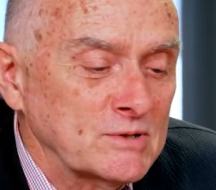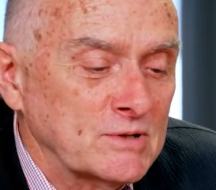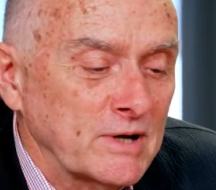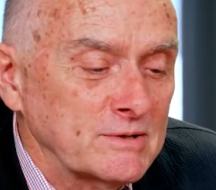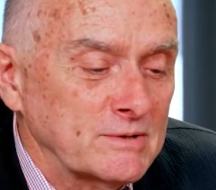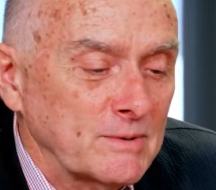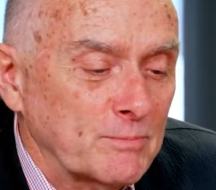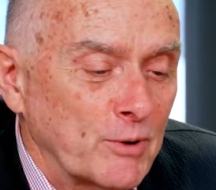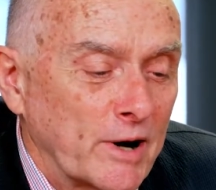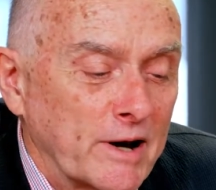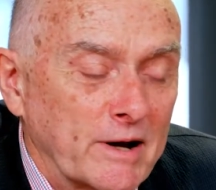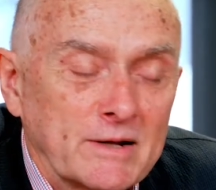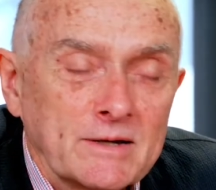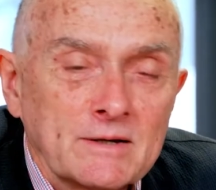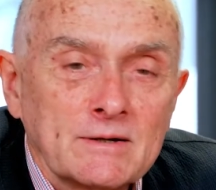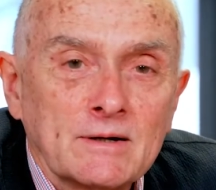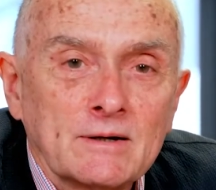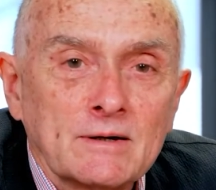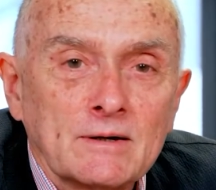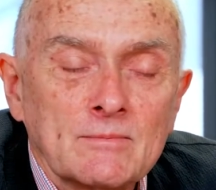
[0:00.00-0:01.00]
has a
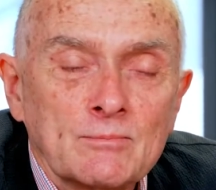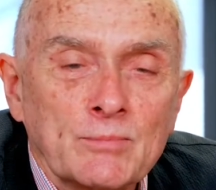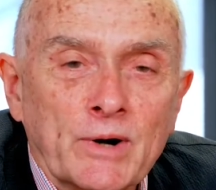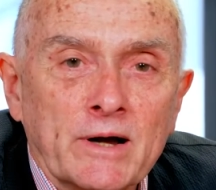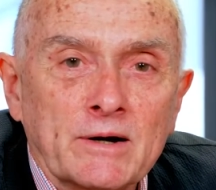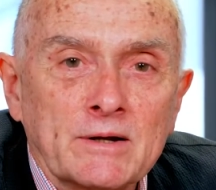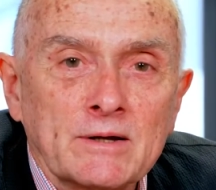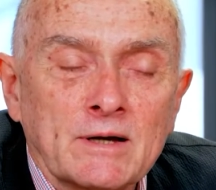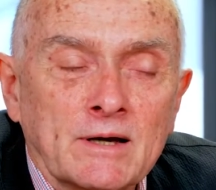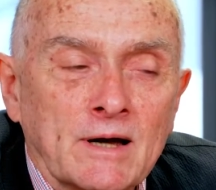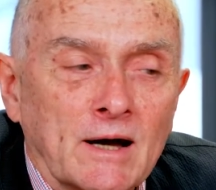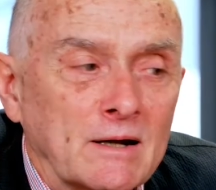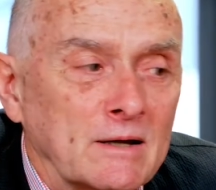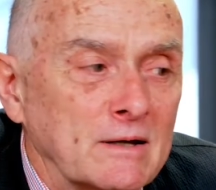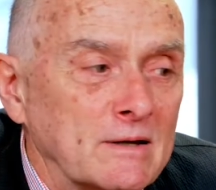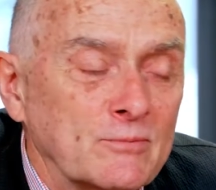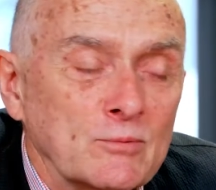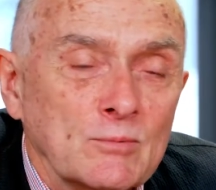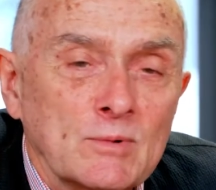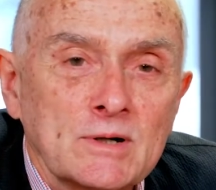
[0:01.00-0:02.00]
browning colour
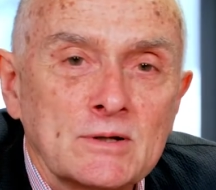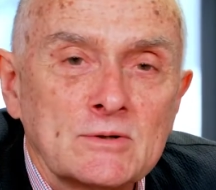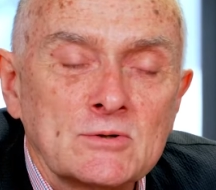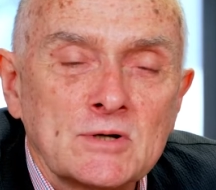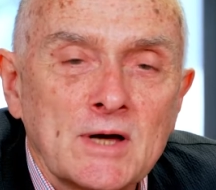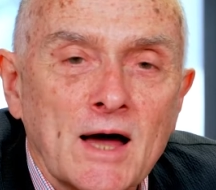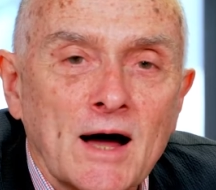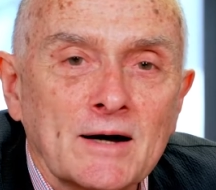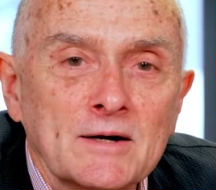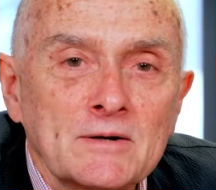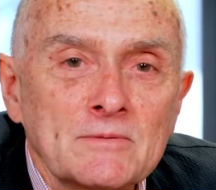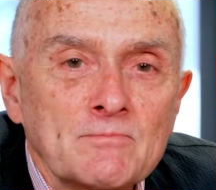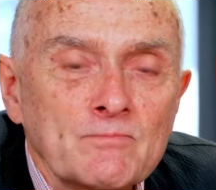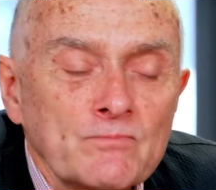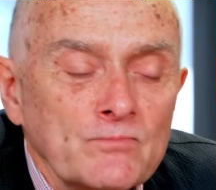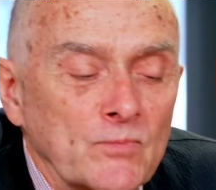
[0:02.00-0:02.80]
even when it's young.